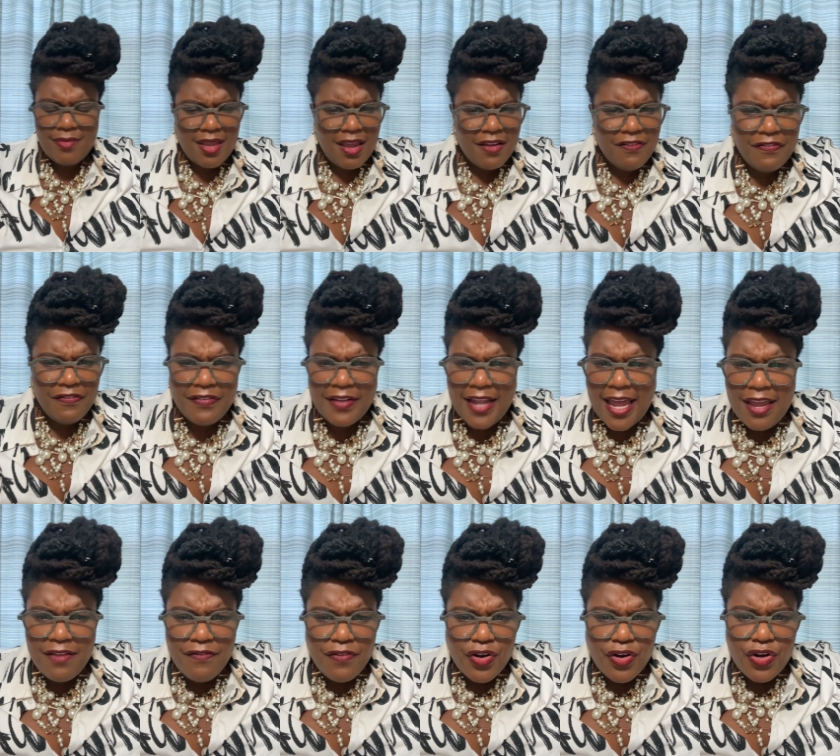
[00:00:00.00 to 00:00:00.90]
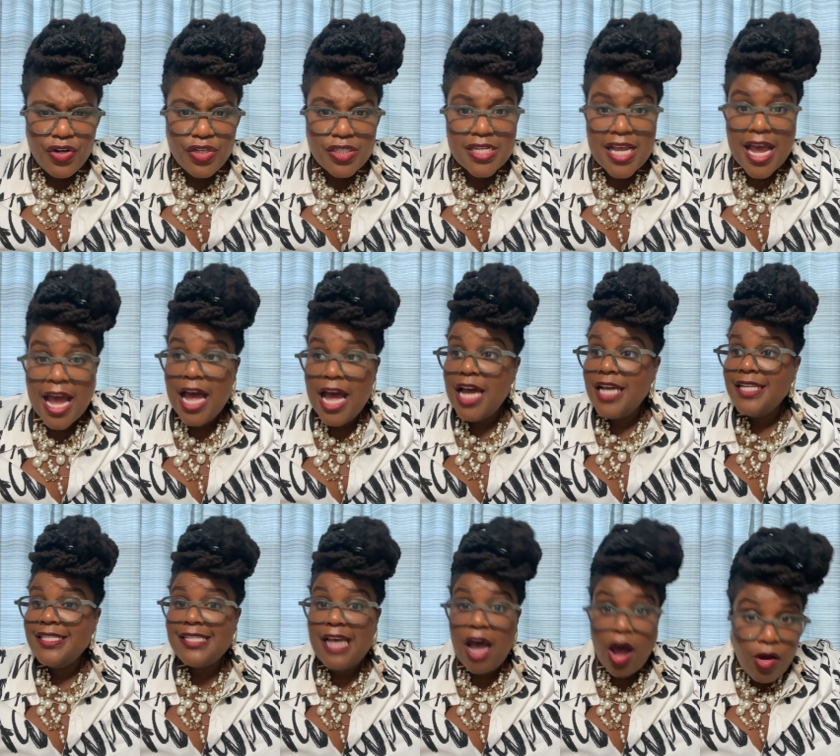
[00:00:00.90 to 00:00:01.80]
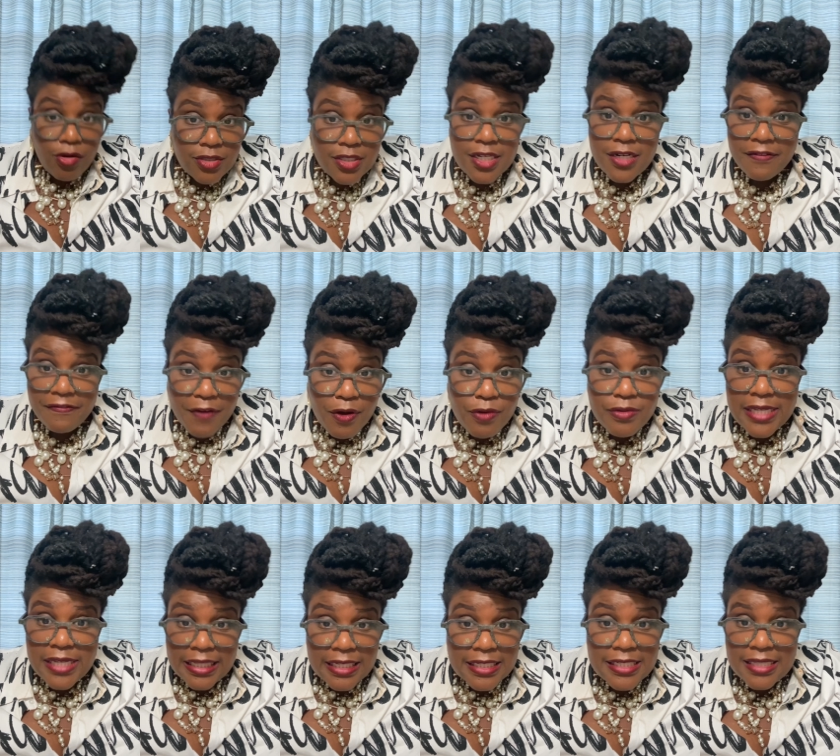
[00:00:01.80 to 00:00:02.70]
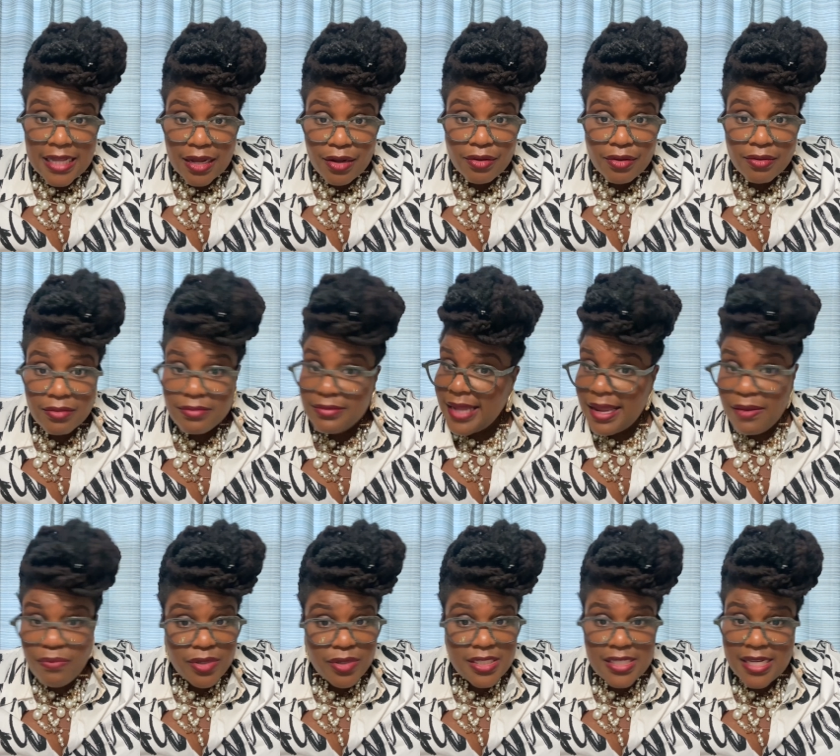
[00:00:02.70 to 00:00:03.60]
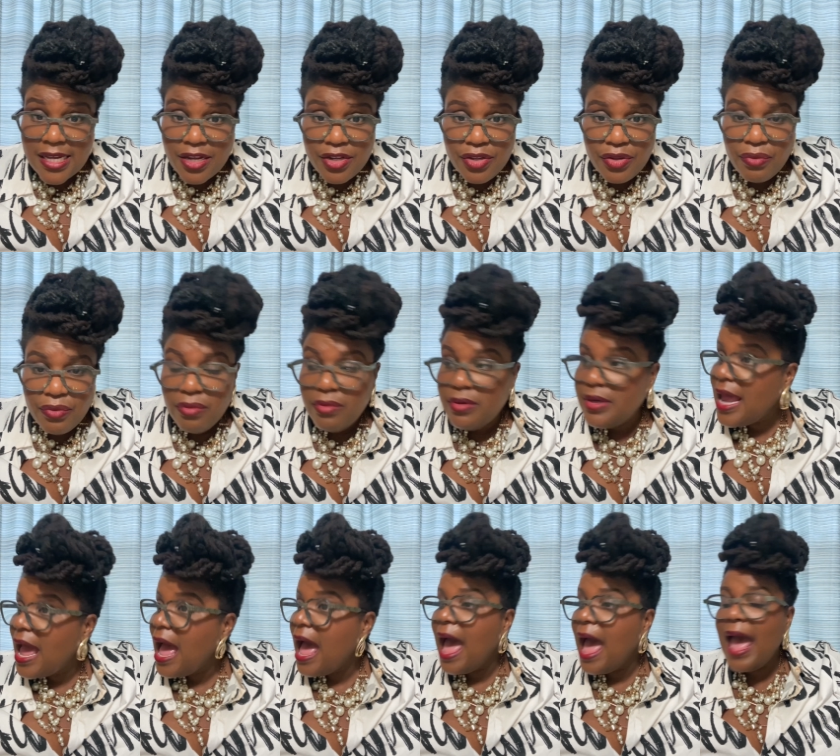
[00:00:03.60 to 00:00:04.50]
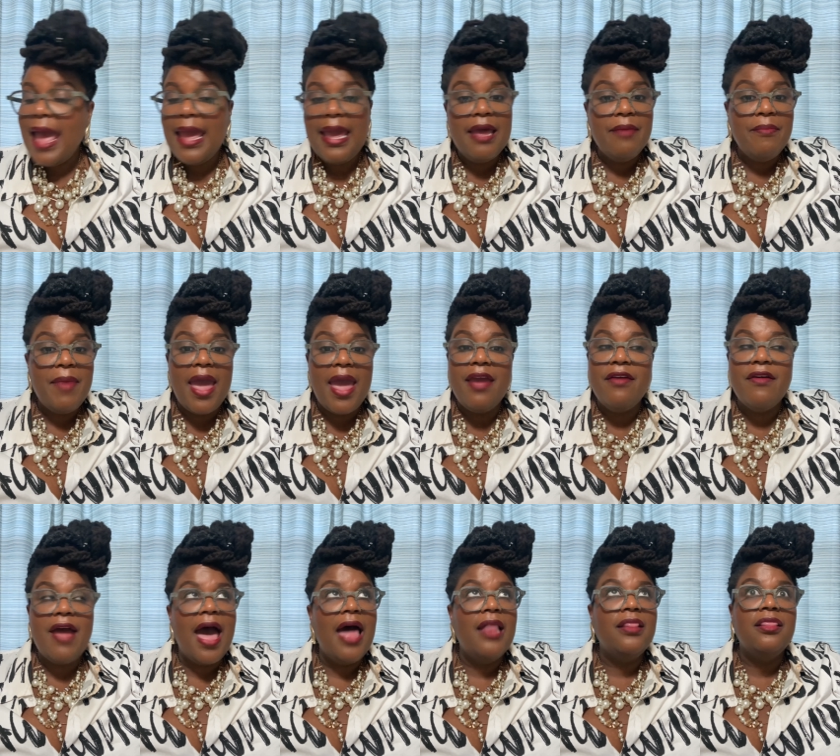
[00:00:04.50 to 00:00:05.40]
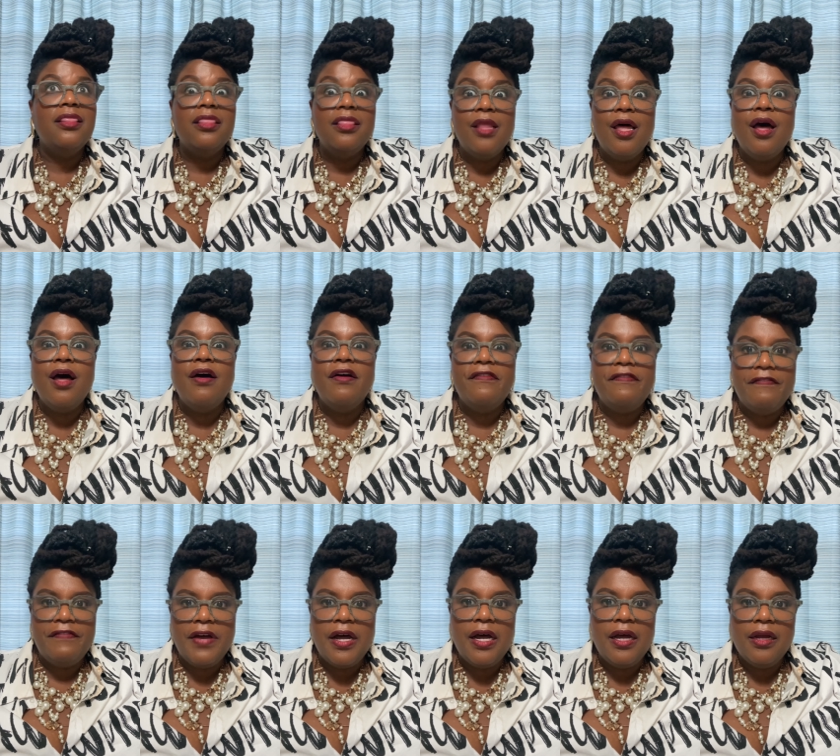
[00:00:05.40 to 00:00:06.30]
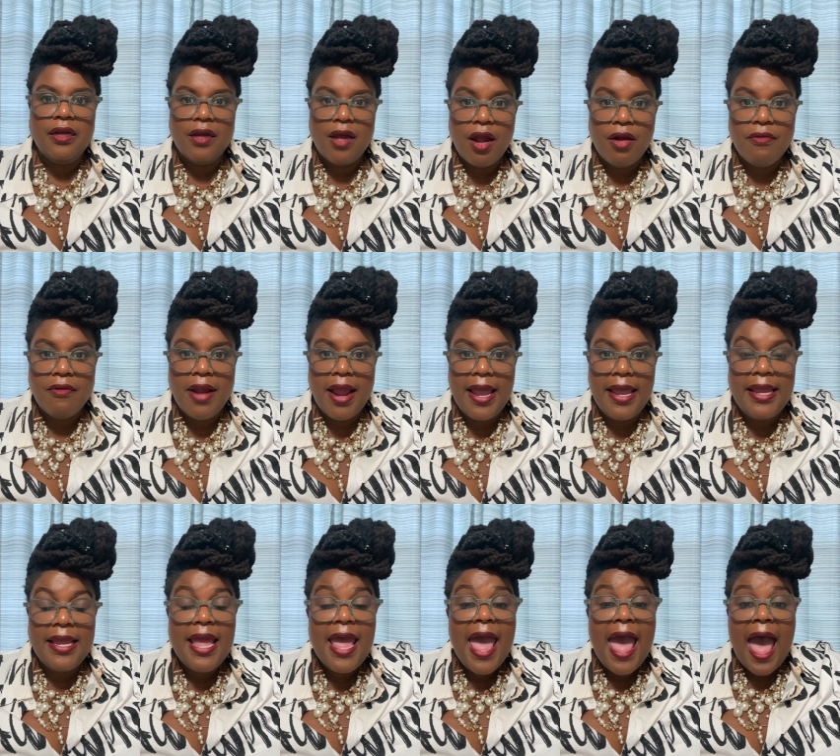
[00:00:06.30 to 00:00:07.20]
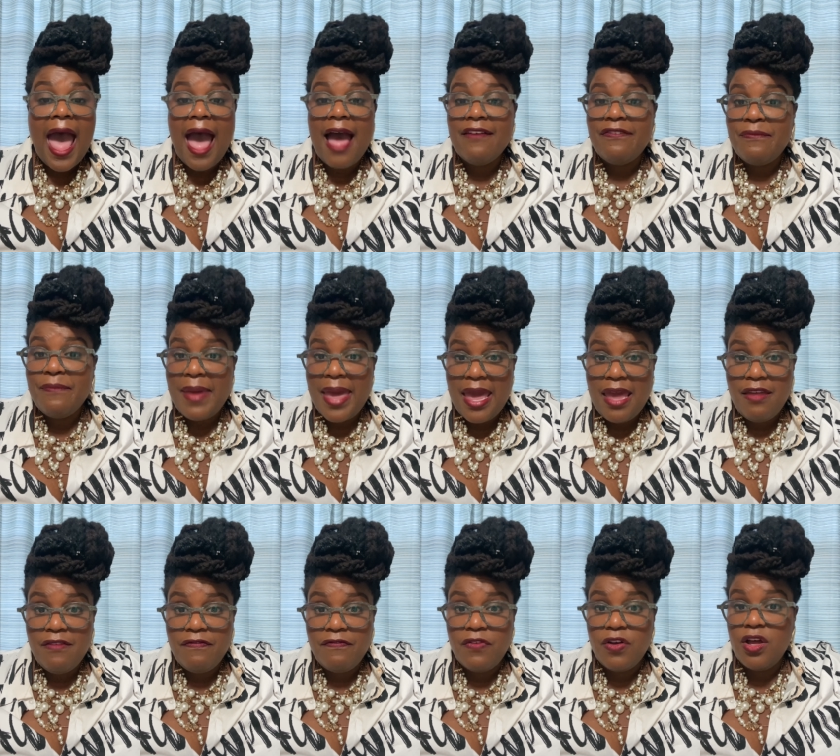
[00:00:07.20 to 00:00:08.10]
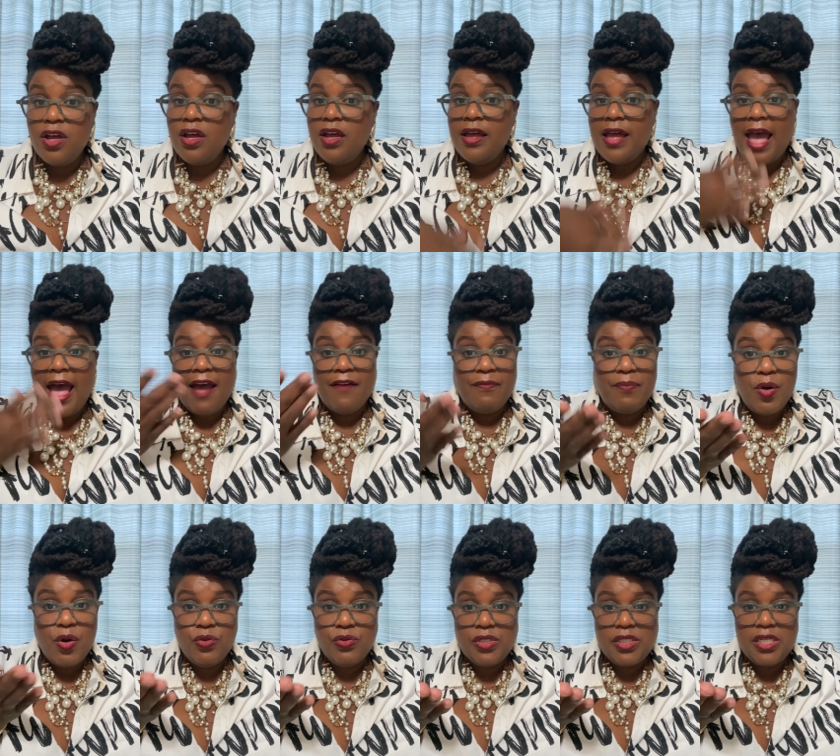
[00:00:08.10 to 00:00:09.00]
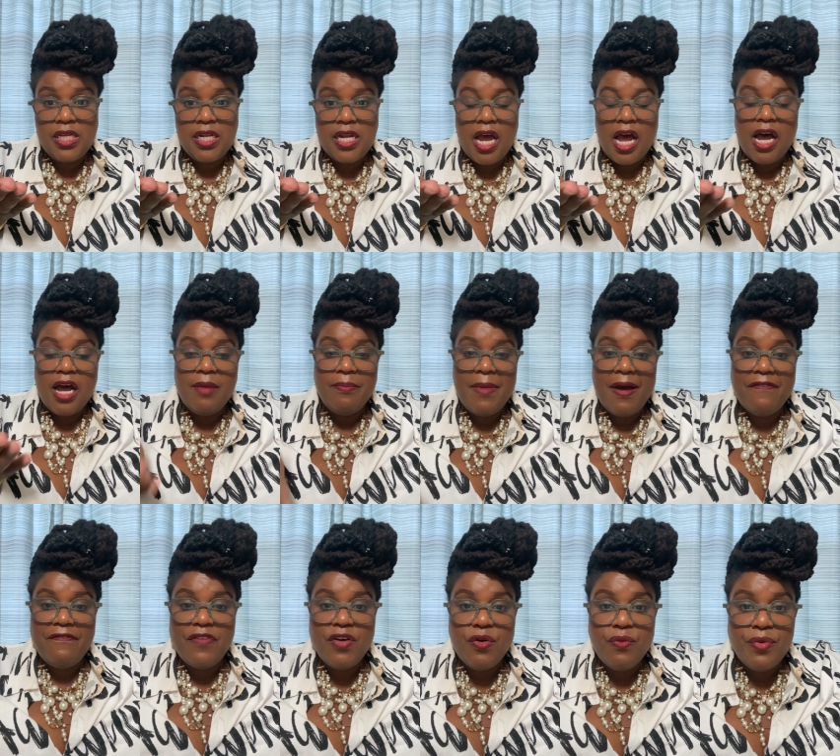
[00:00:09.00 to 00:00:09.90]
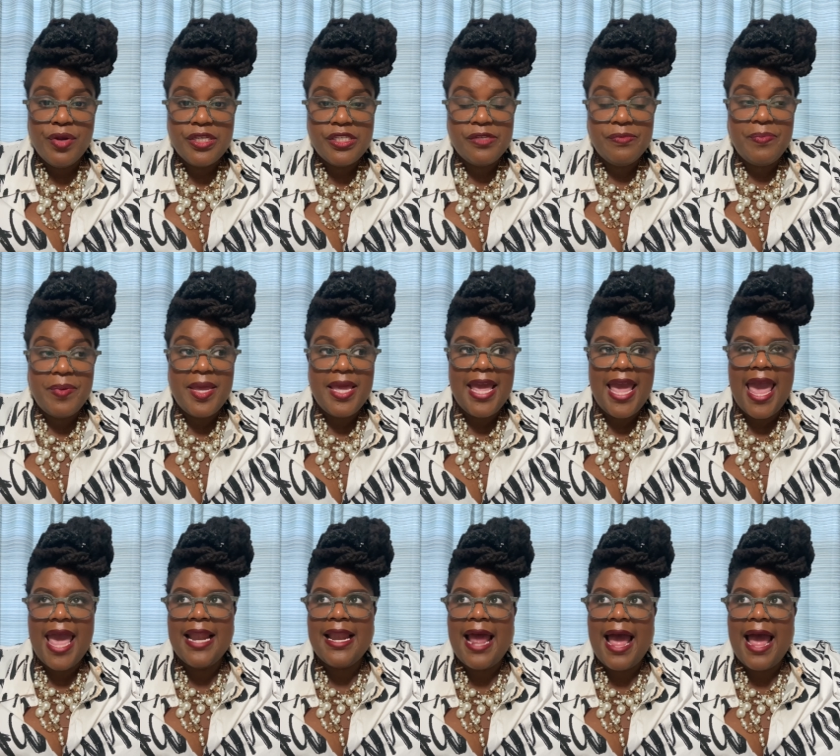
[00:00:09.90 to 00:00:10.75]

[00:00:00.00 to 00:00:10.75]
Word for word: flavors, talk to the folks at the store. They will tell you. Now, I am a, I love pho, all right? I've made pho. I've posted uh, my pho recipe, and